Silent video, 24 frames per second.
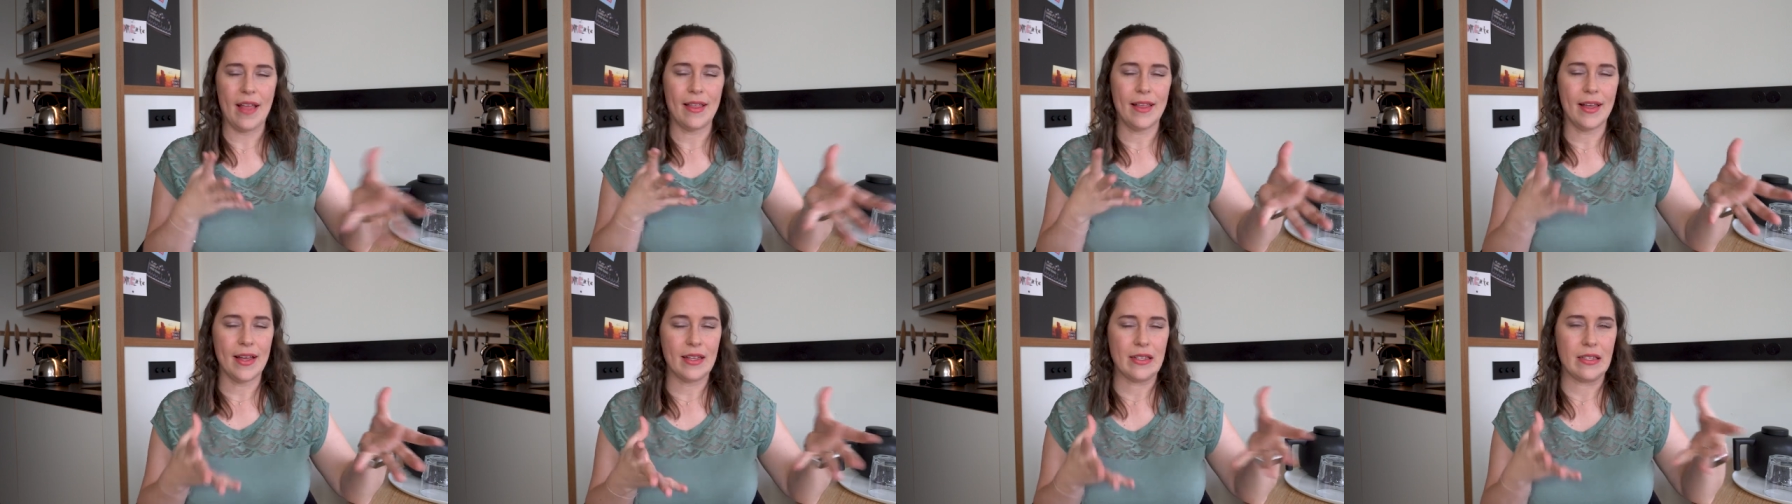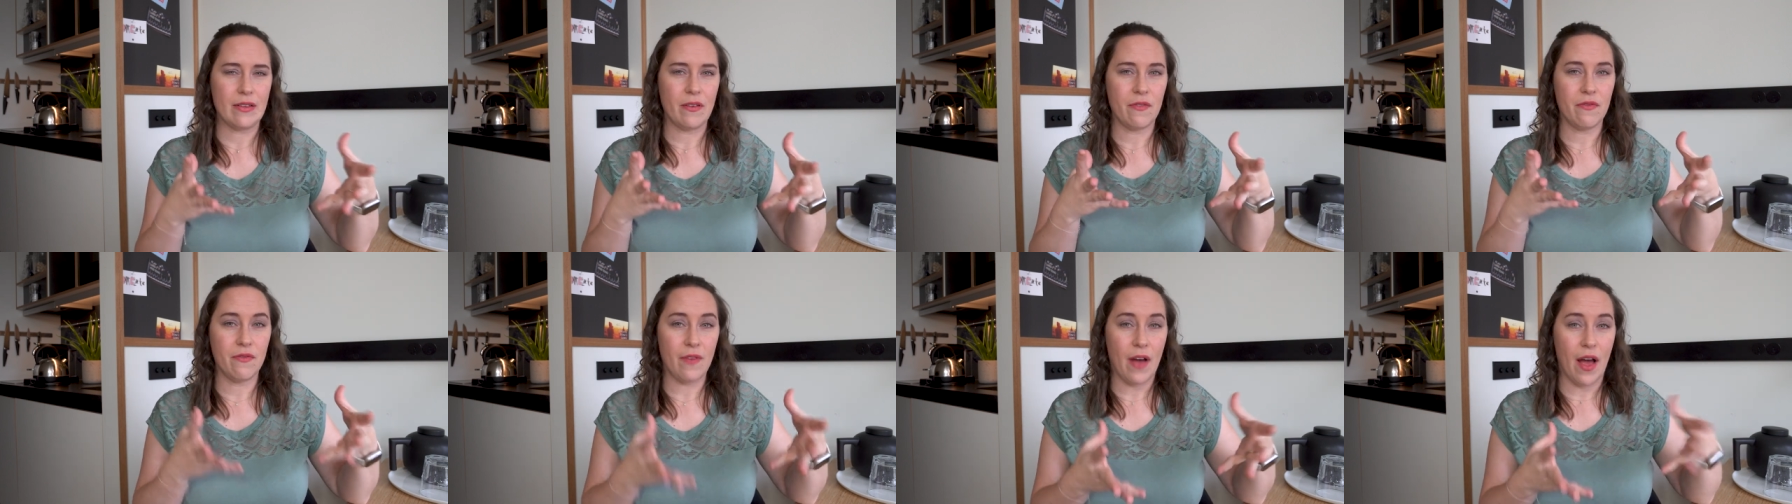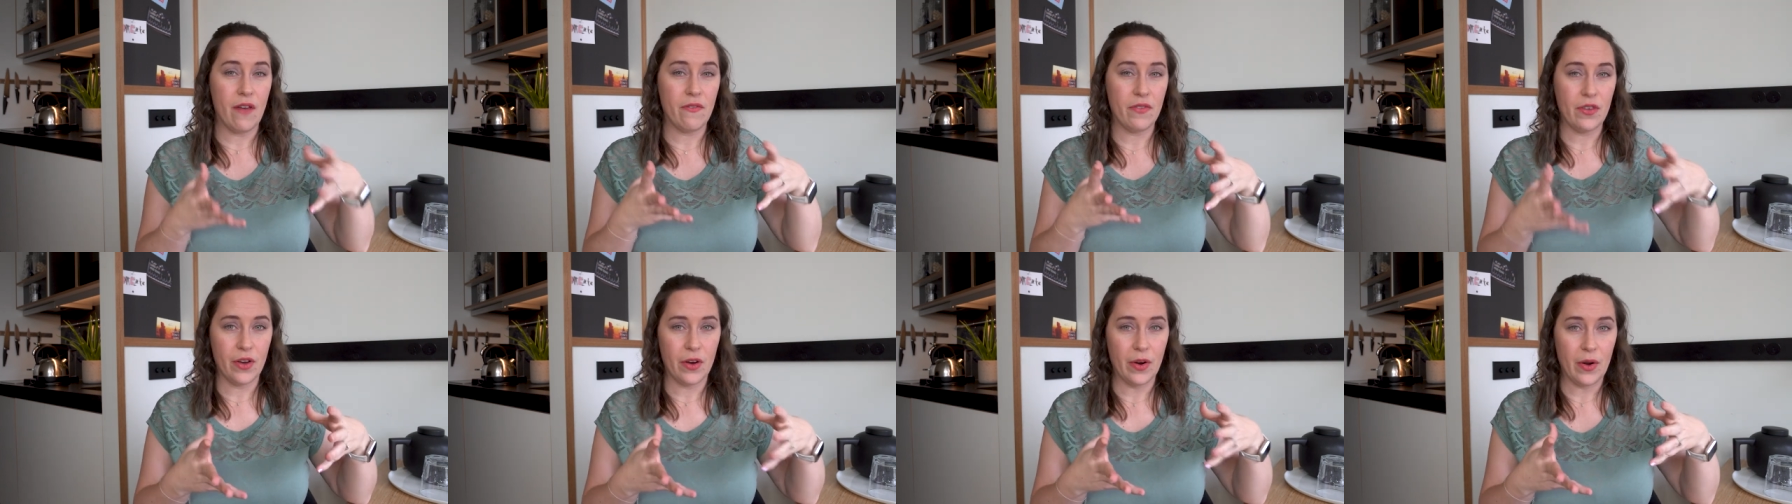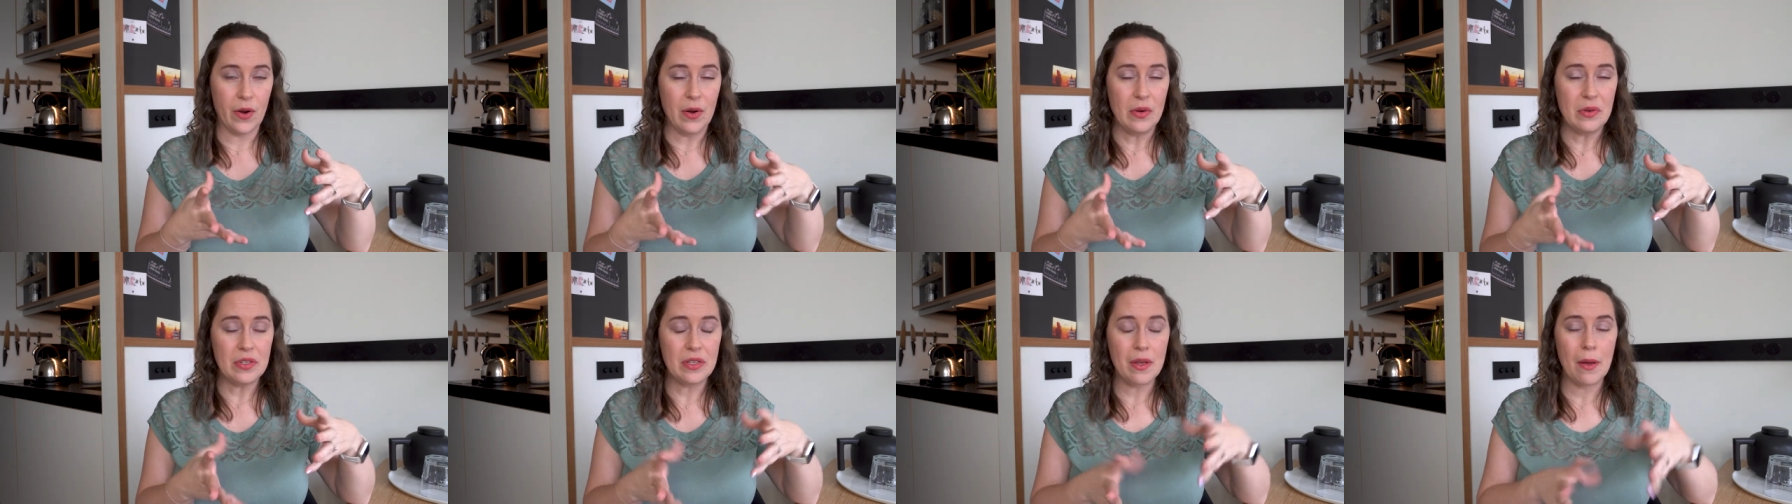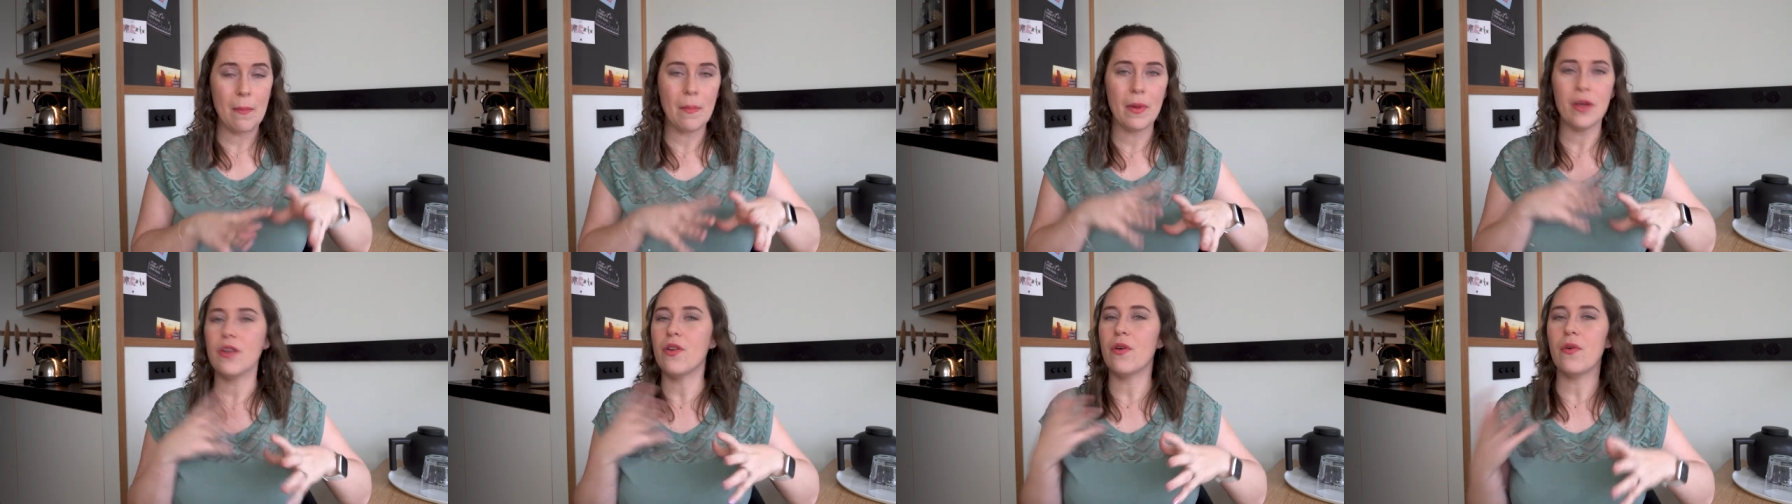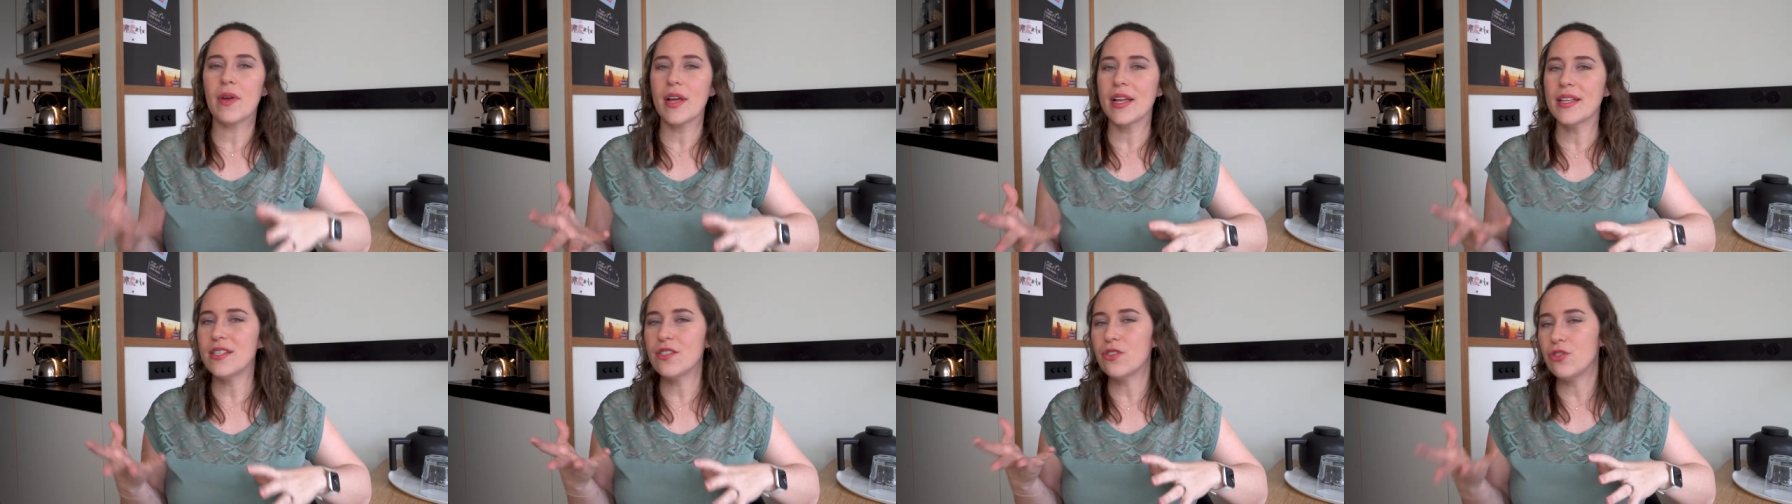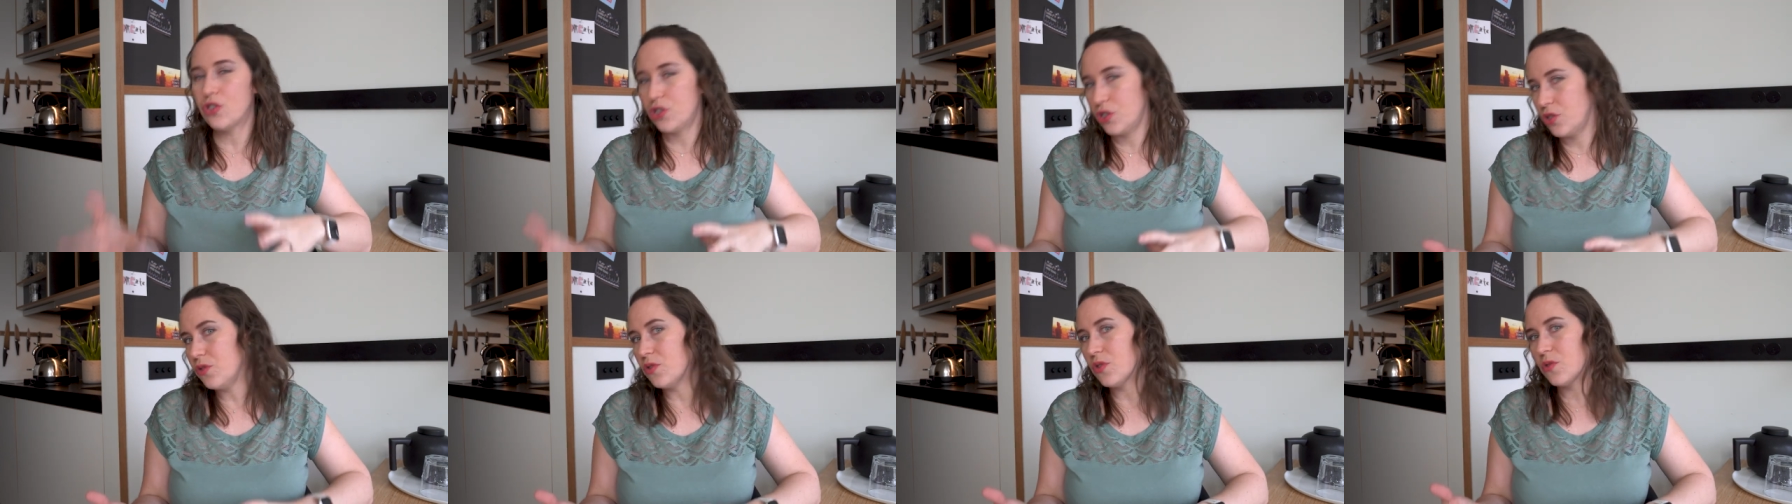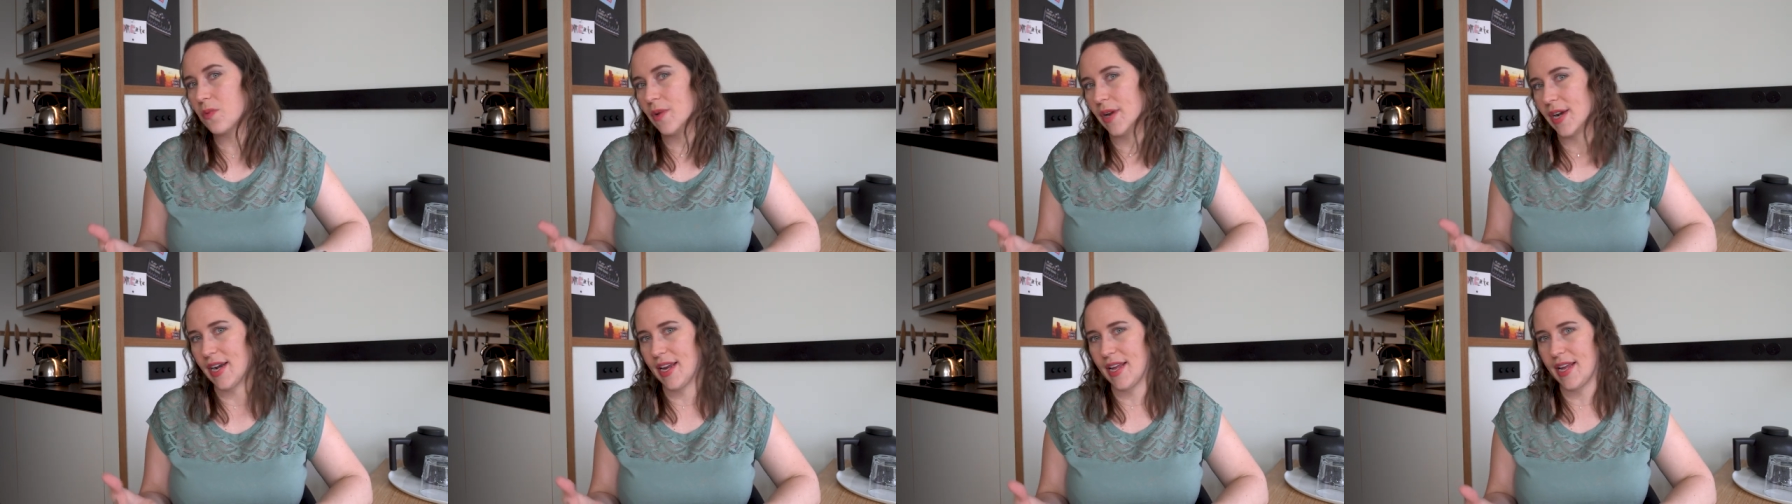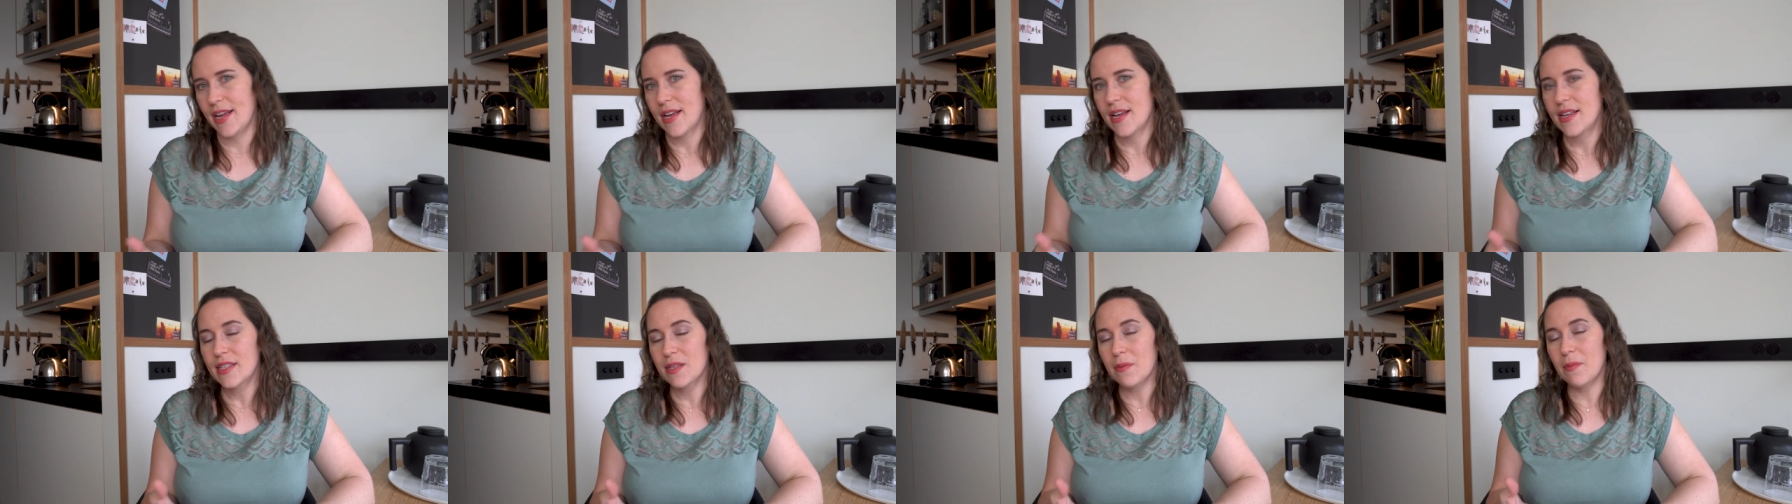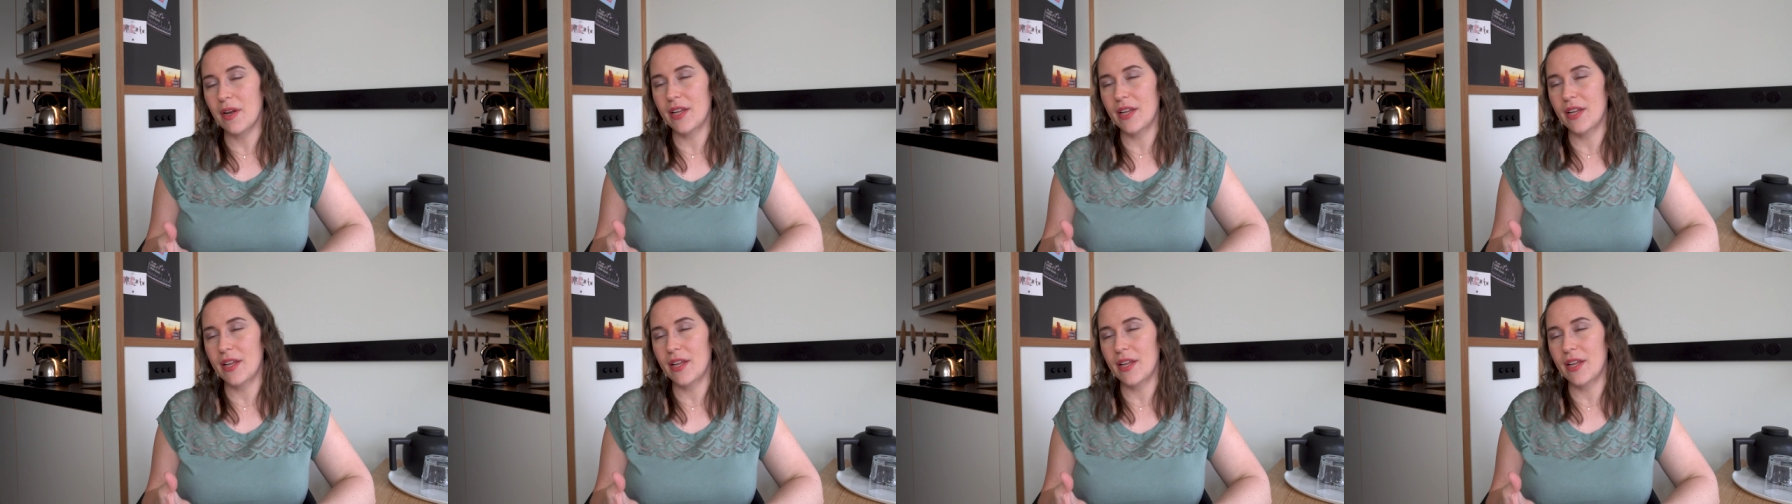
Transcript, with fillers: I think it's five euros, but you don't get to choose what it is.